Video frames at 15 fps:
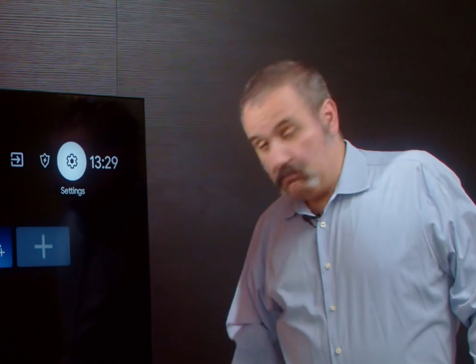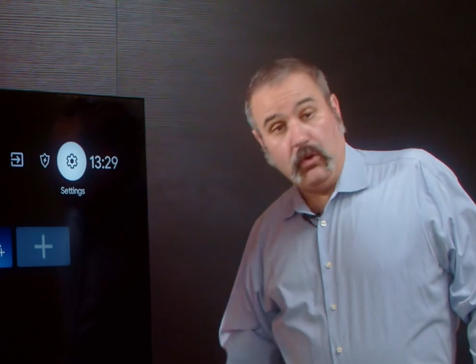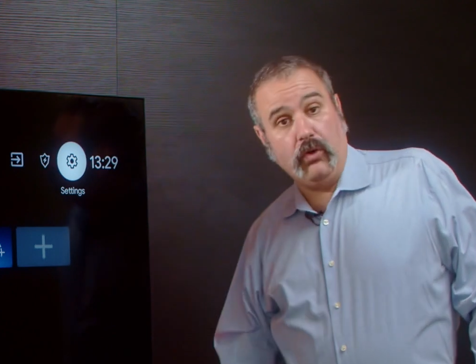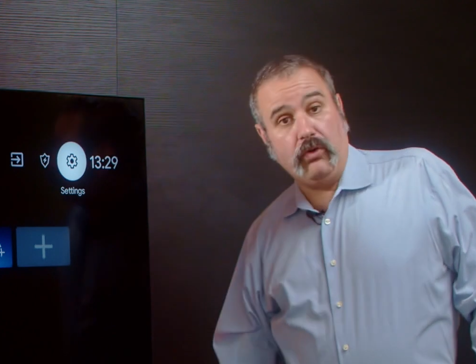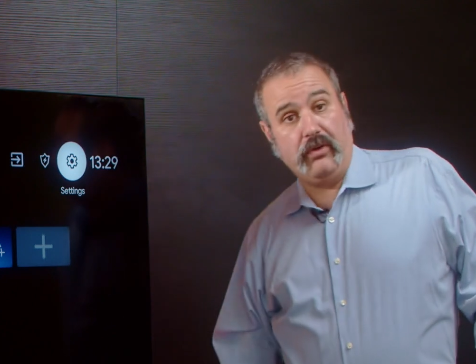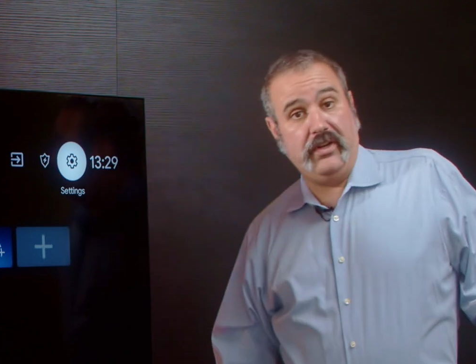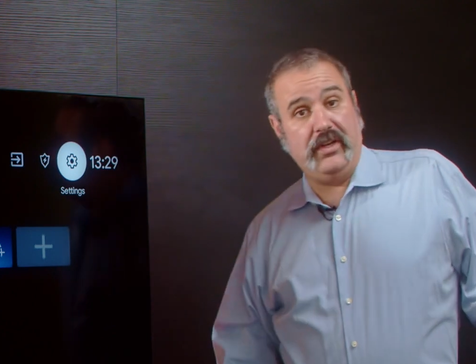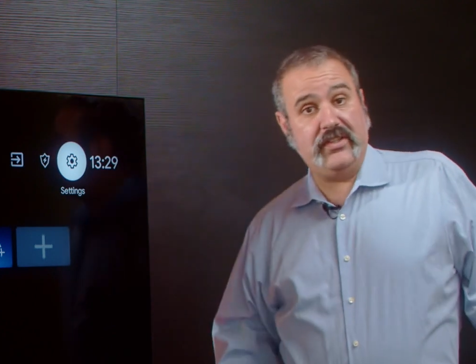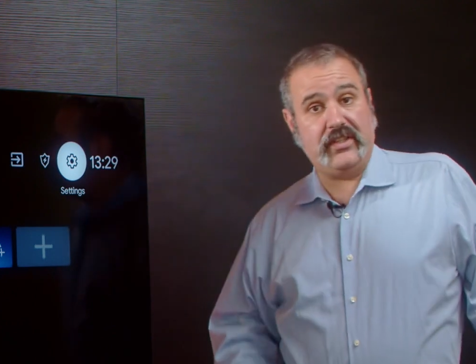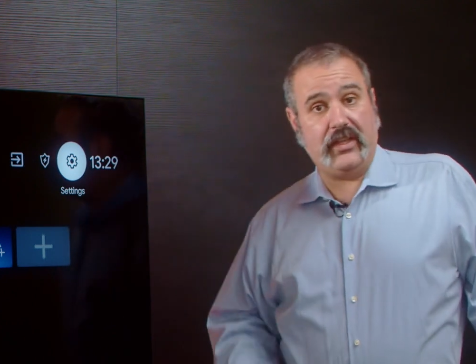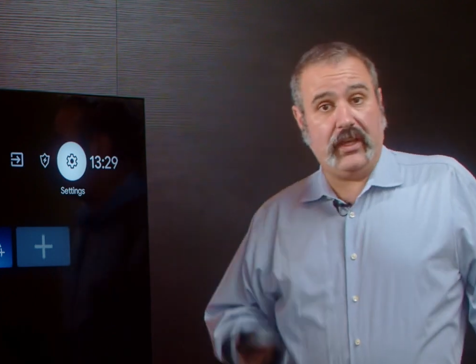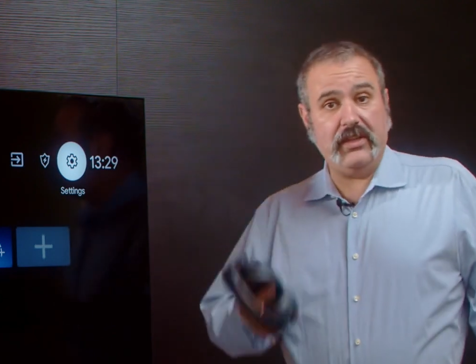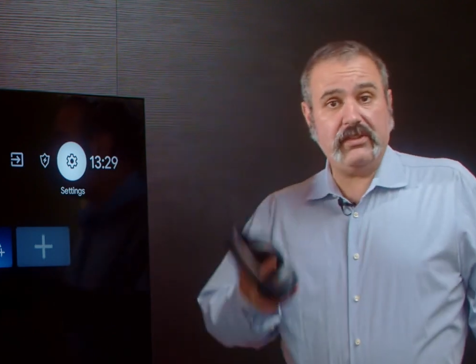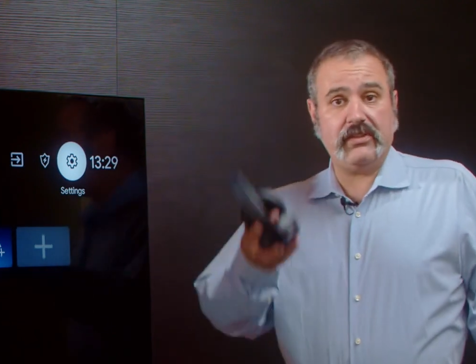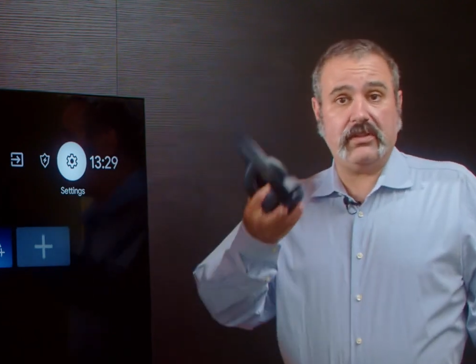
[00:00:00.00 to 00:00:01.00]
or in this
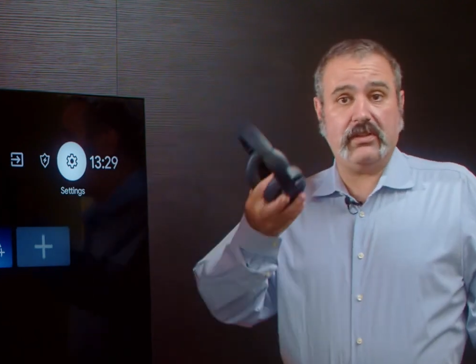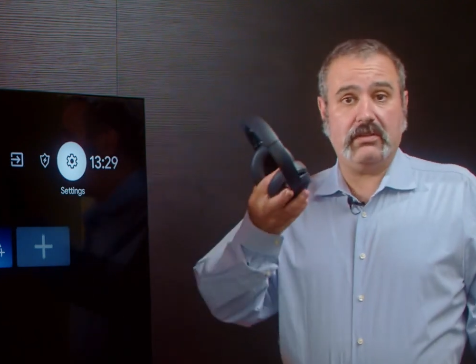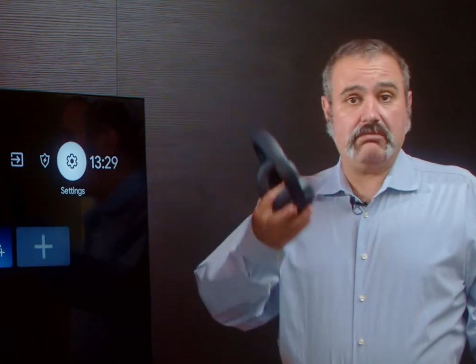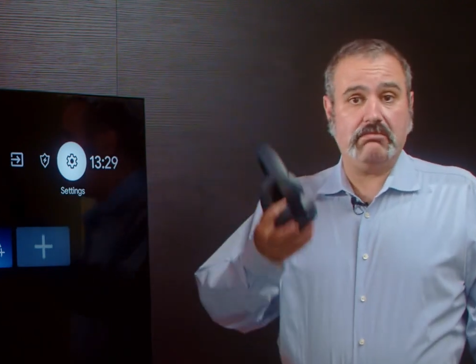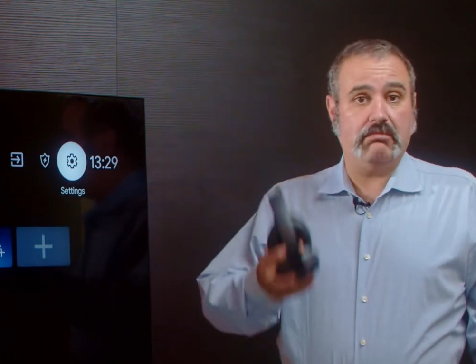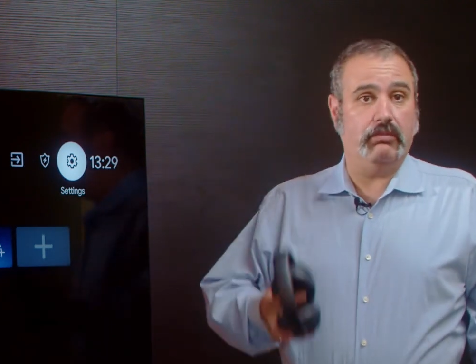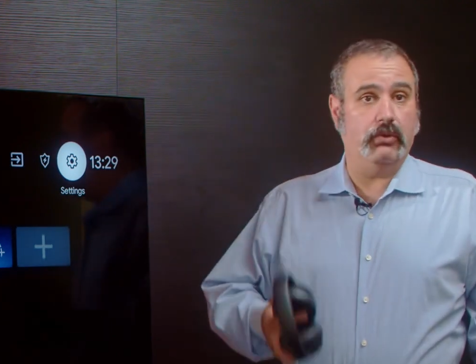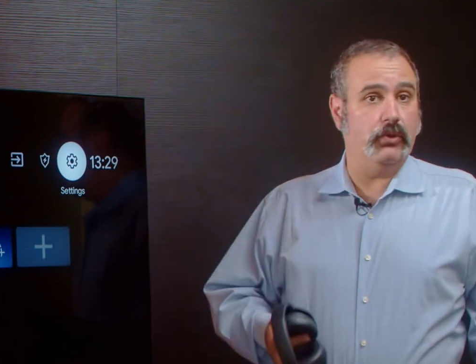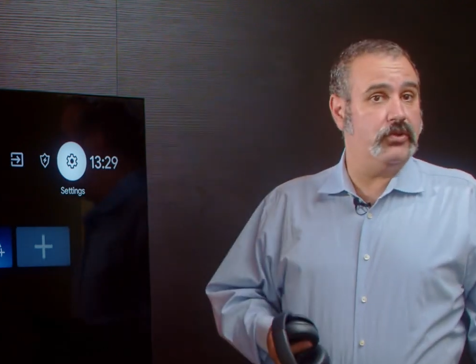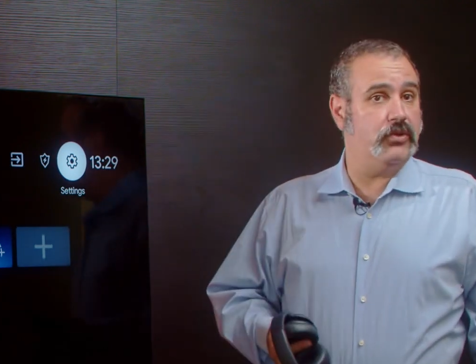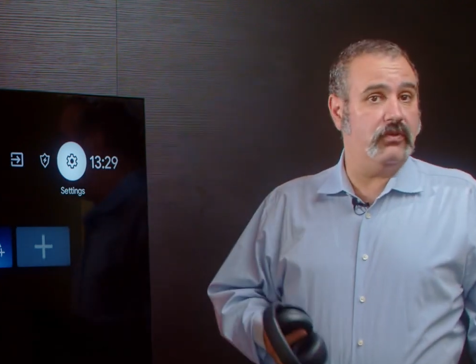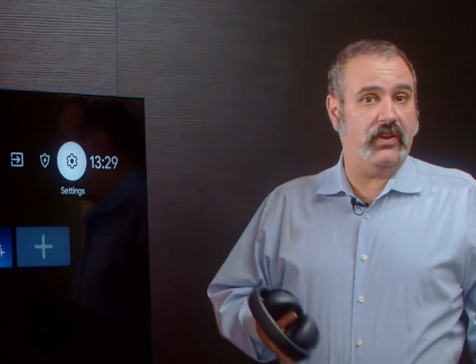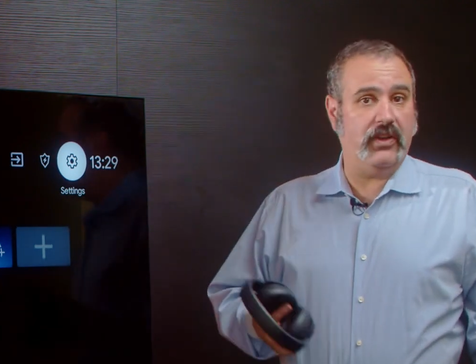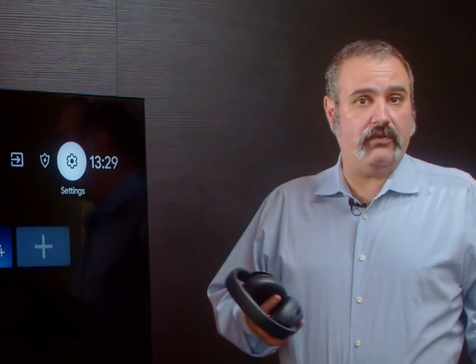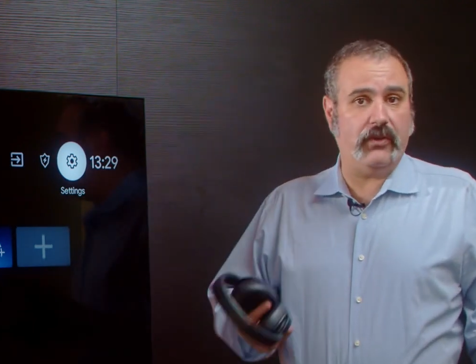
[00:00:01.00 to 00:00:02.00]
case,
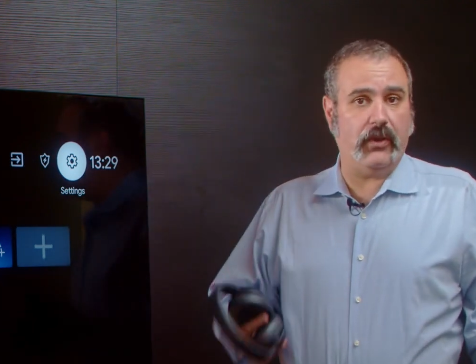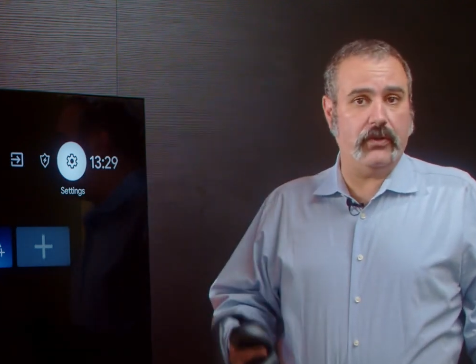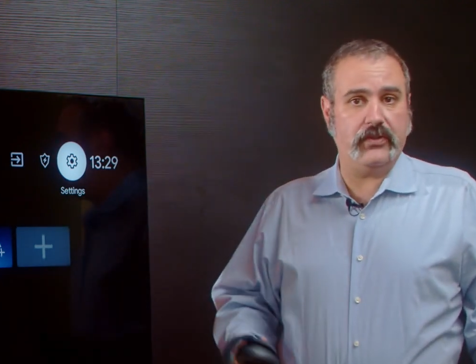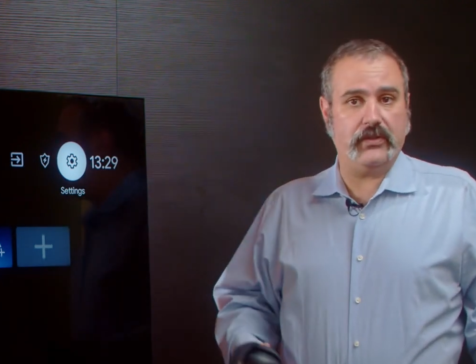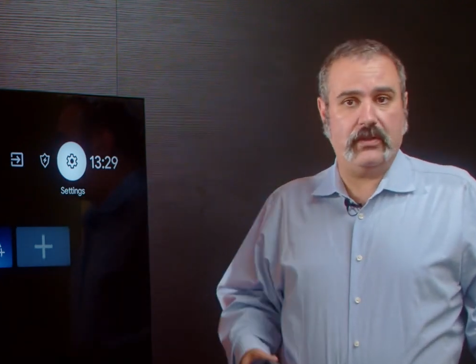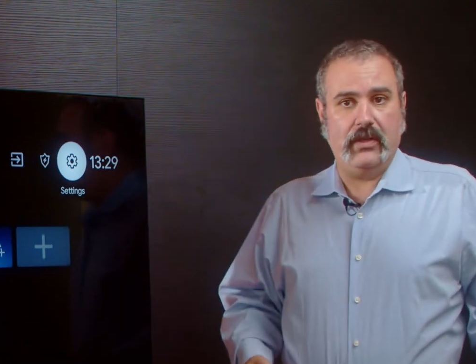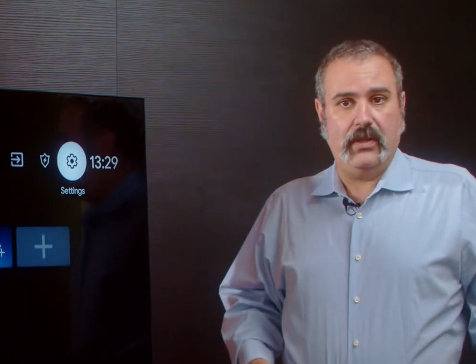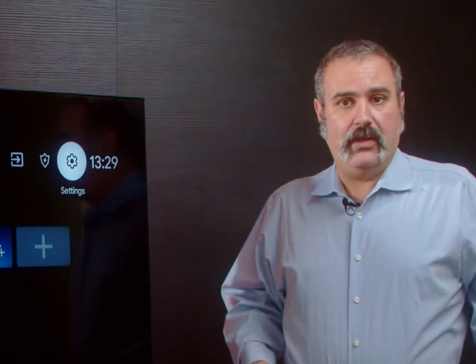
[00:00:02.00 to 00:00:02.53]
Bluetooth headphones.